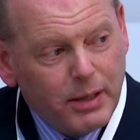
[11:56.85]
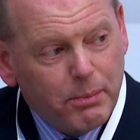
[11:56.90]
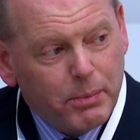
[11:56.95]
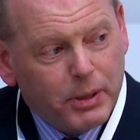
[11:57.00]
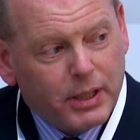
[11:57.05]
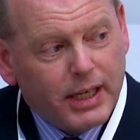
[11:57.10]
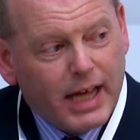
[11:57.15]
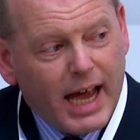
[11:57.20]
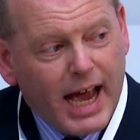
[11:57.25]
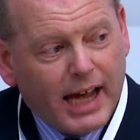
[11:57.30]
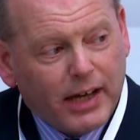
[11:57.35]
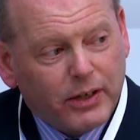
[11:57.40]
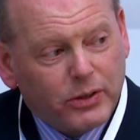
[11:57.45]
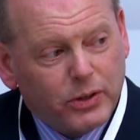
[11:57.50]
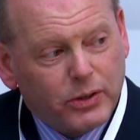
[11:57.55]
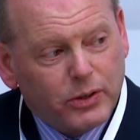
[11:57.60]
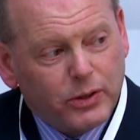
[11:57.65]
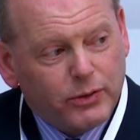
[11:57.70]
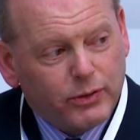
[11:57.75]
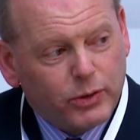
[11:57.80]
but it acts
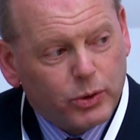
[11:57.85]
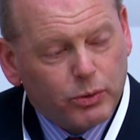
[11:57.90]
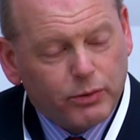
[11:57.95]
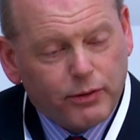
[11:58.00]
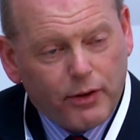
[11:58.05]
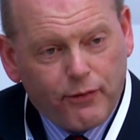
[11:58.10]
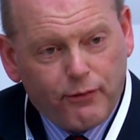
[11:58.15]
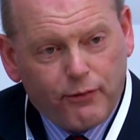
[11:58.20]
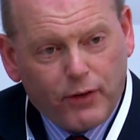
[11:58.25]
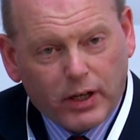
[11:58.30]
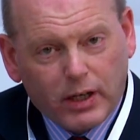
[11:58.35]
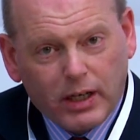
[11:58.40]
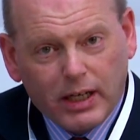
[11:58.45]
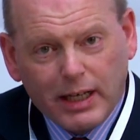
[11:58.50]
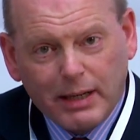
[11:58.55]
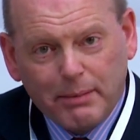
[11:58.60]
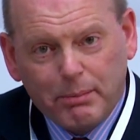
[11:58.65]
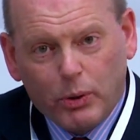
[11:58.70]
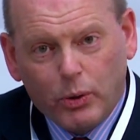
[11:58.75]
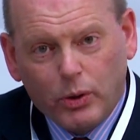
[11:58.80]
as a sort of a
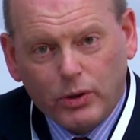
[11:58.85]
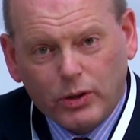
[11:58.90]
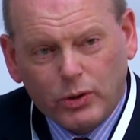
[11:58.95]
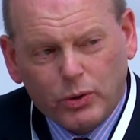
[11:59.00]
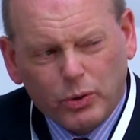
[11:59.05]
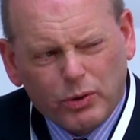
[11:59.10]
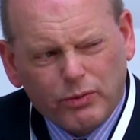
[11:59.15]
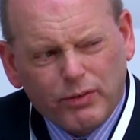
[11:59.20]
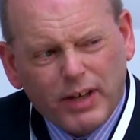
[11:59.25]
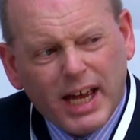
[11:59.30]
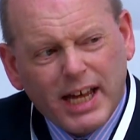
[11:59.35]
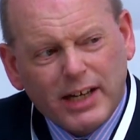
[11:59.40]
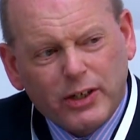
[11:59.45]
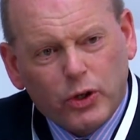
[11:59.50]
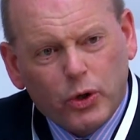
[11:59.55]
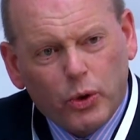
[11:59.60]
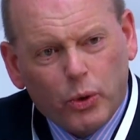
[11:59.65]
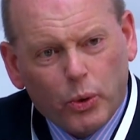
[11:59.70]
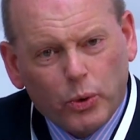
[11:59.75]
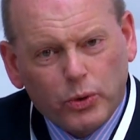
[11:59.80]
funneling point, a sort of a
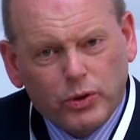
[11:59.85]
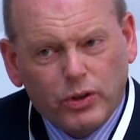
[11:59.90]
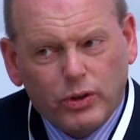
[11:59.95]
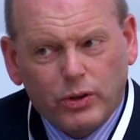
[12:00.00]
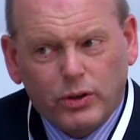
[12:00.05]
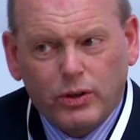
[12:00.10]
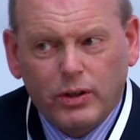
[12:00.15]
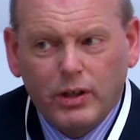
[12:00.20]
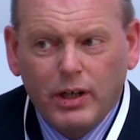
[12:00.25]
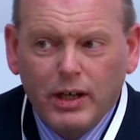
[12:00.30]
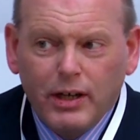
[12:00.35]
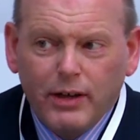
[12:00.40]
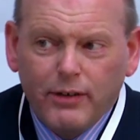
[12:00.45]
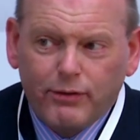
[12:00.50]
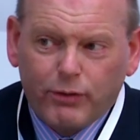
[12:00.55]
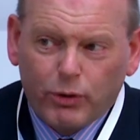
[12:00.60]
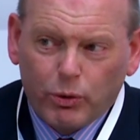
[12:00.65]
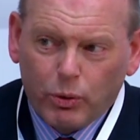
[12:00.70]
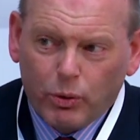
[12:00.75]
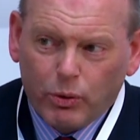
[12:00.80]
headquarters
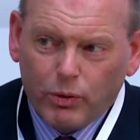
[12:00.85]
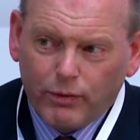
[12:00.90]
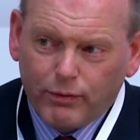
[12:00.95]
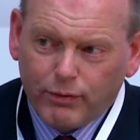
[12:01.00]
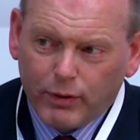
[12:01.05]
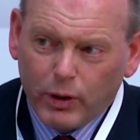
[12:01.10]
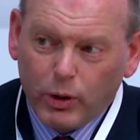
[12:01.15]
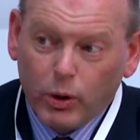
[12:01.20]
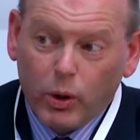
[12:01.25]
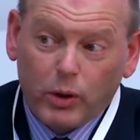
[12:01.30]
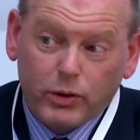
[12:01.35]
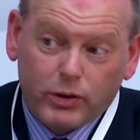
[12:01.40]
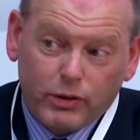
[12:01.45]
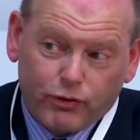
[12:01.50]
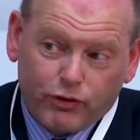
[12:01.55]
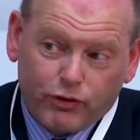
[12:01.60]
for a lot of